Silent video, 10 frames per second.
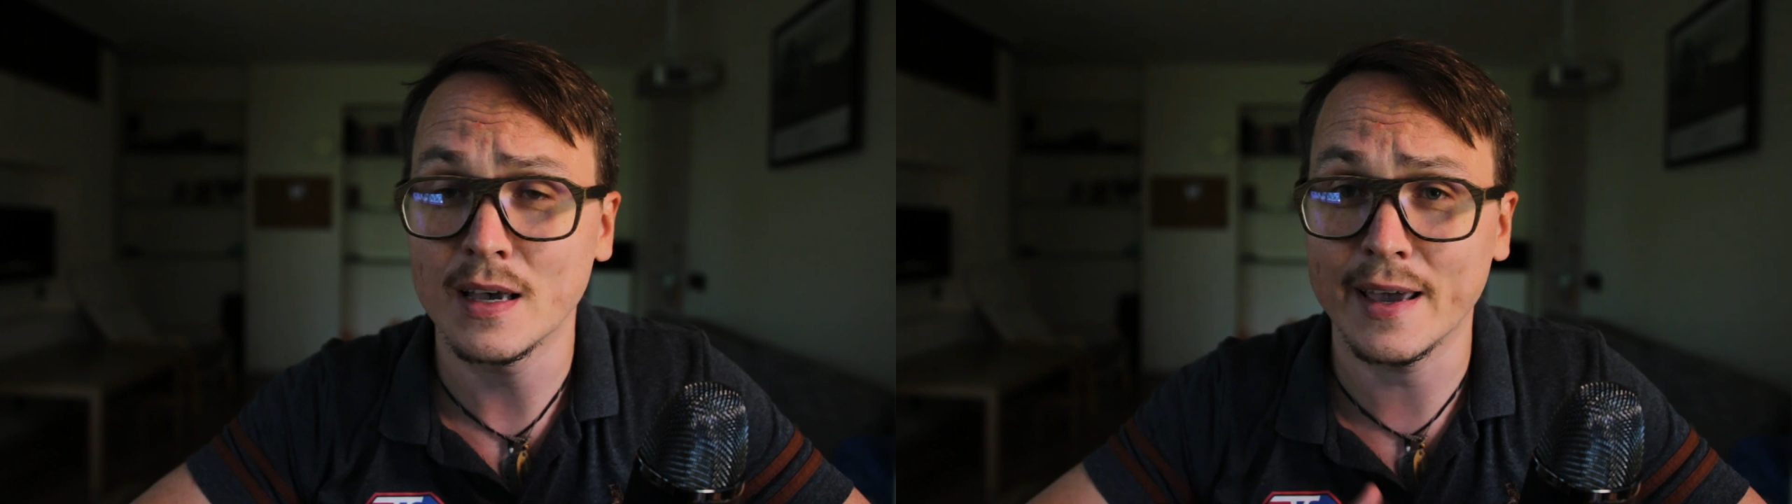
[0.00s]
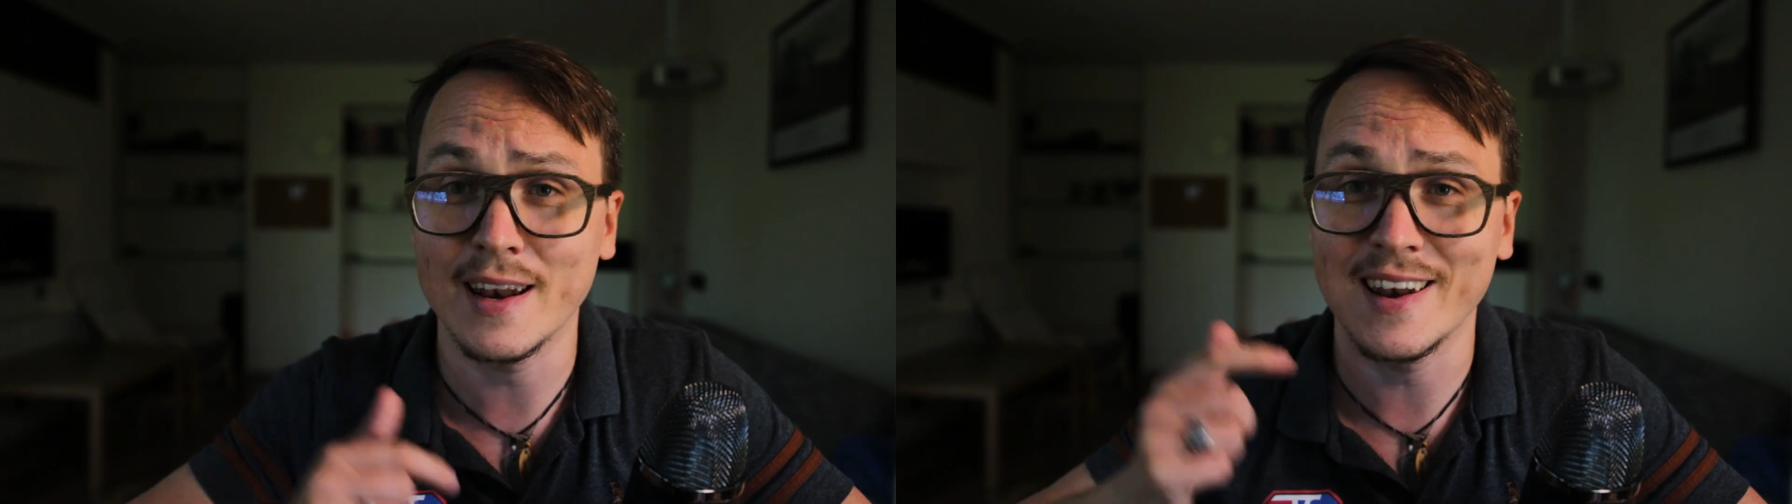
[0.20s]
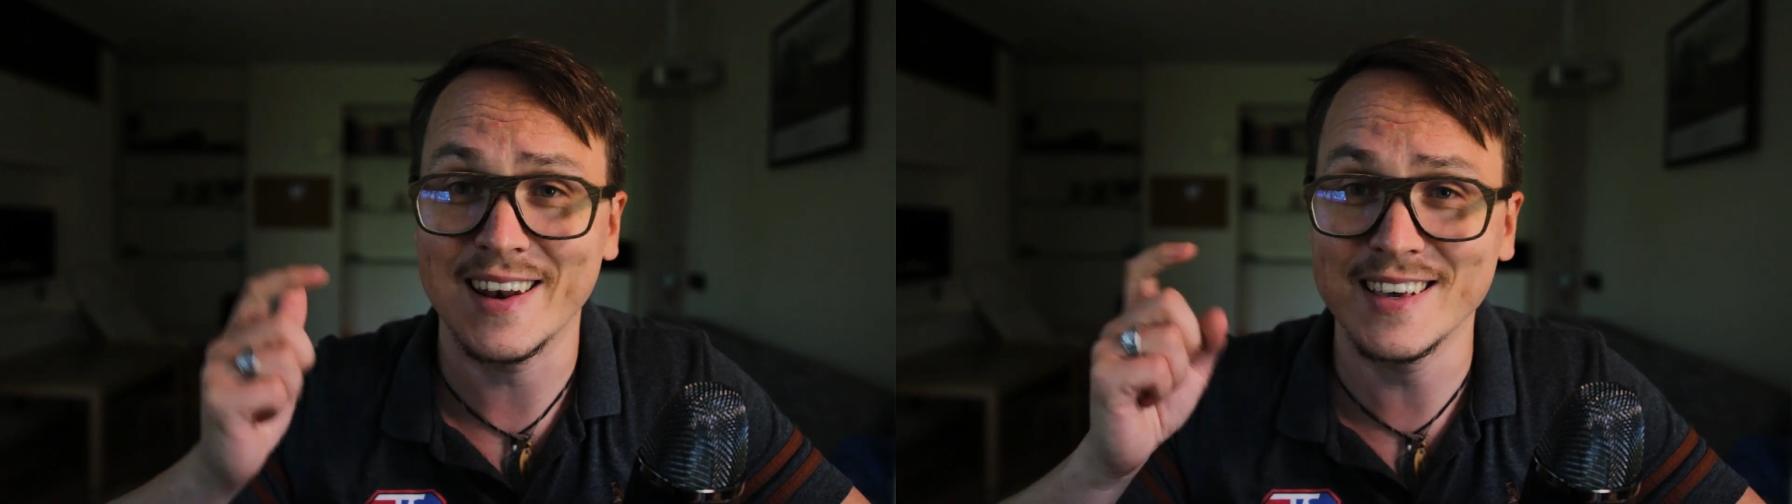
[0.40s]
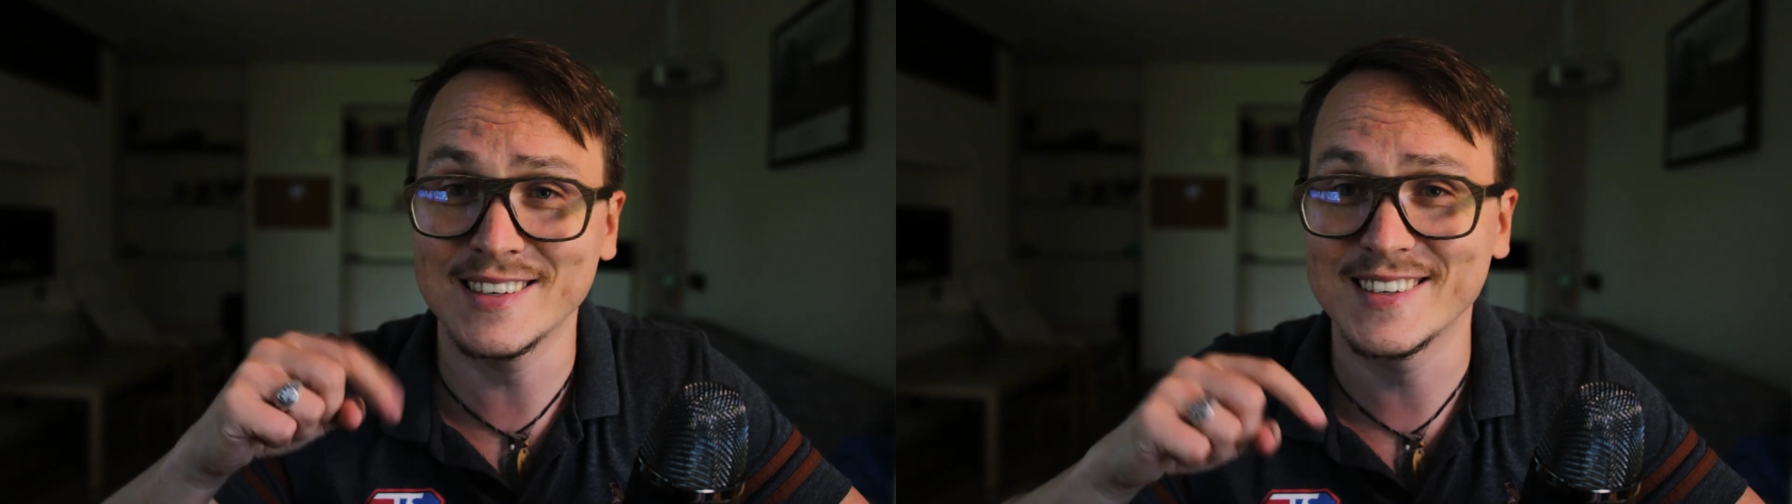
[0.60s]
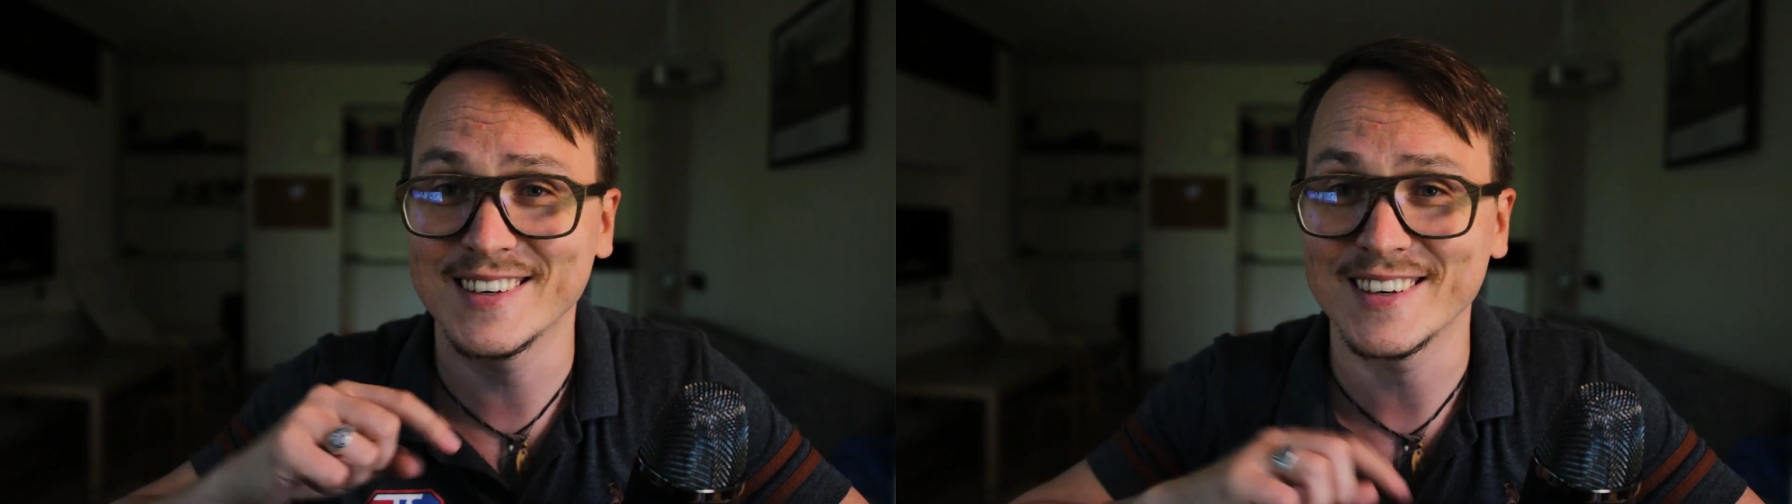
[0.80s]
Again,
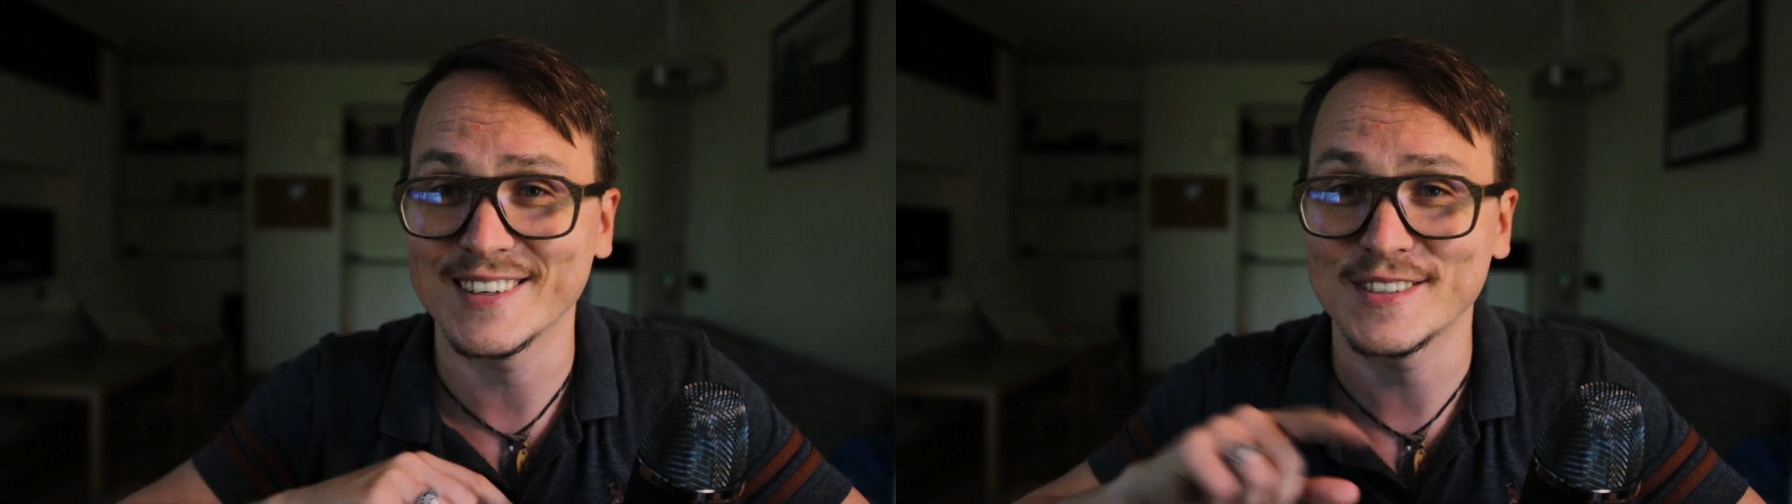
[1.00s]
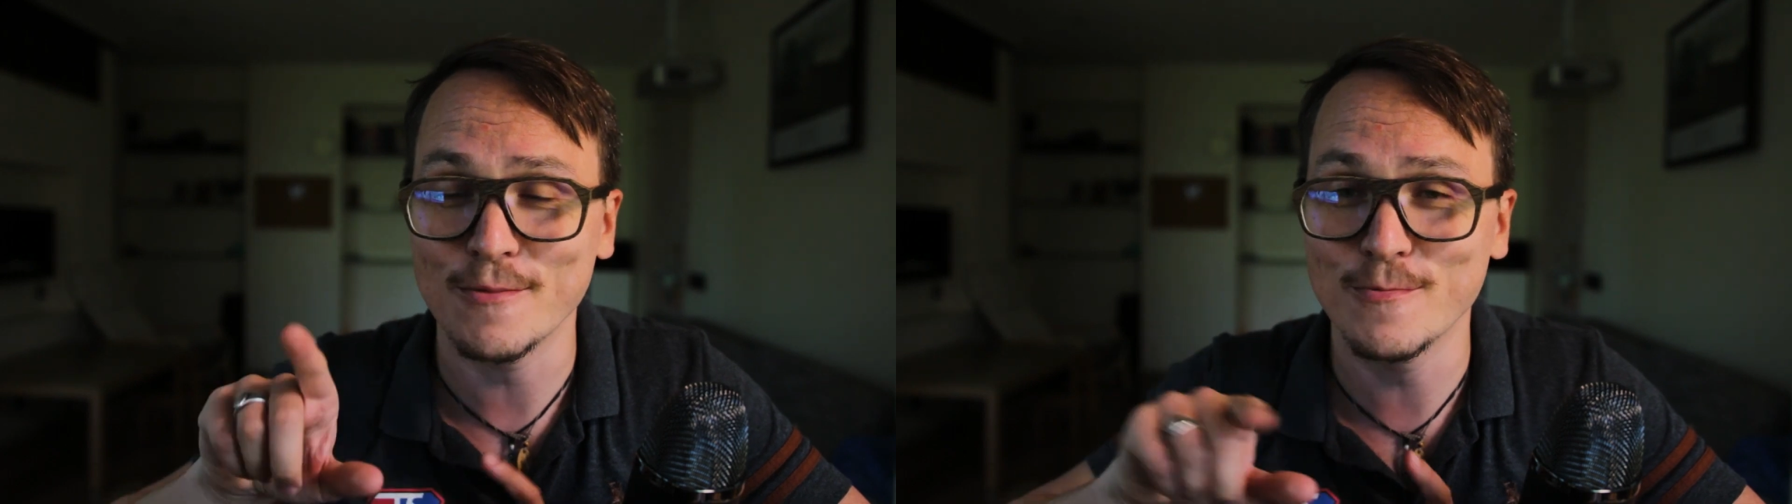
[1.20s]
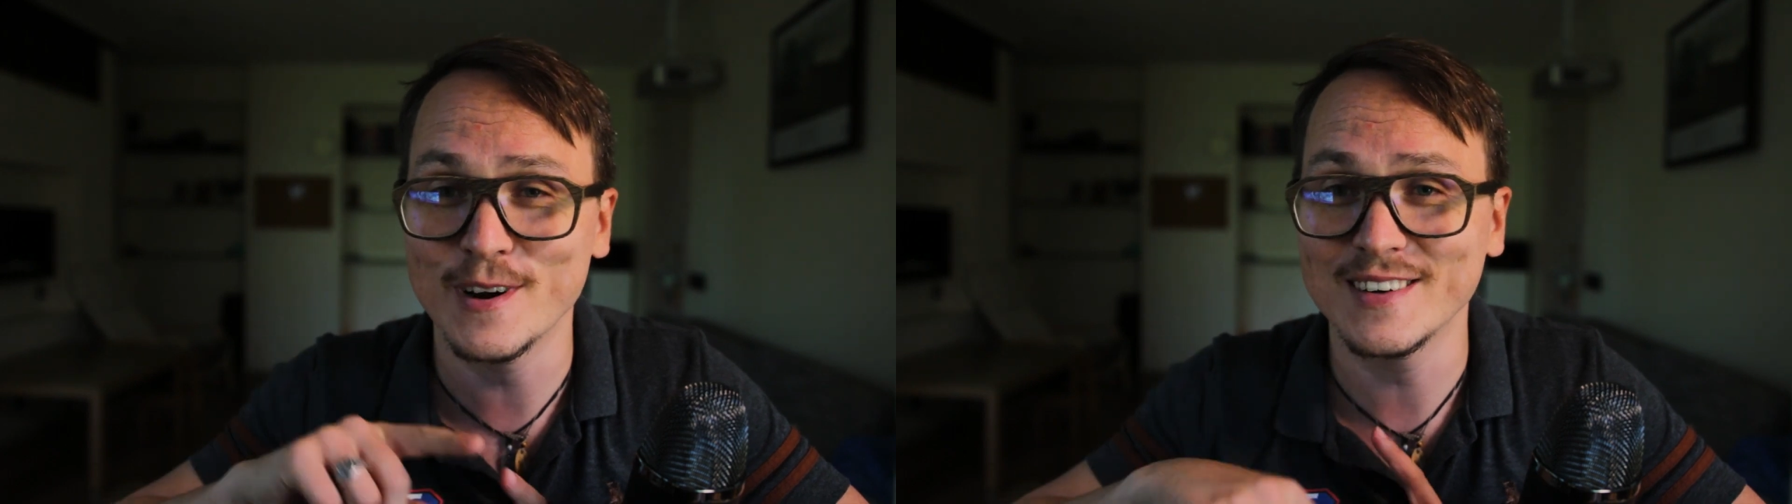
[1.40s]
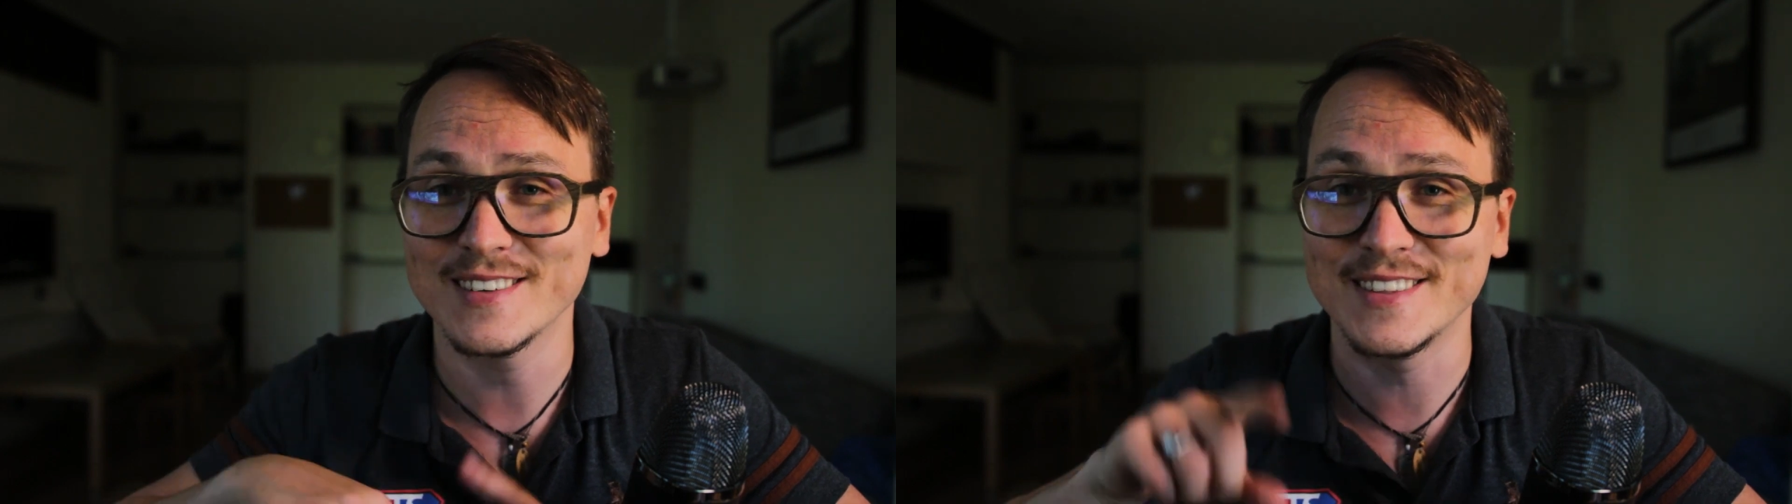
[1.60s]
links somewhere